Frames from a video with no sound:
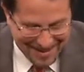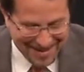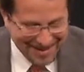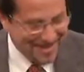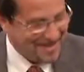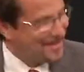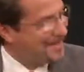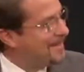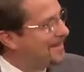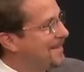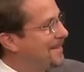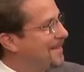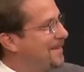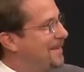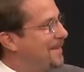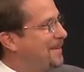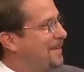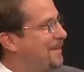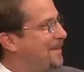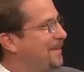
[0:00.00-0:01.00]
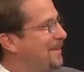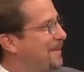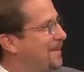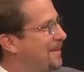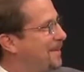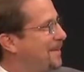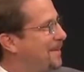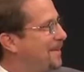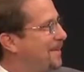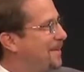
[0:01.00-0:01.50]

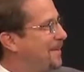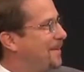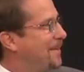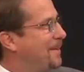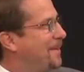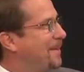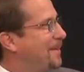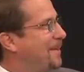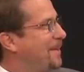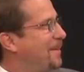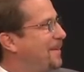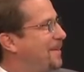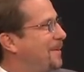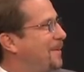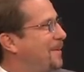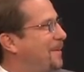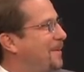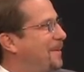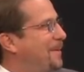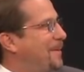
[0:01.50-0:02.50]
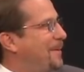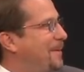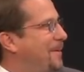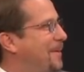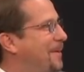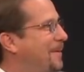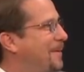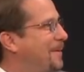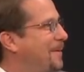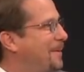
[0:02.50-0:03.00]

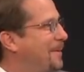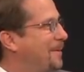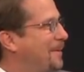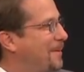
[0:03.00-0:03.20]
No words are spoken by the person on screen.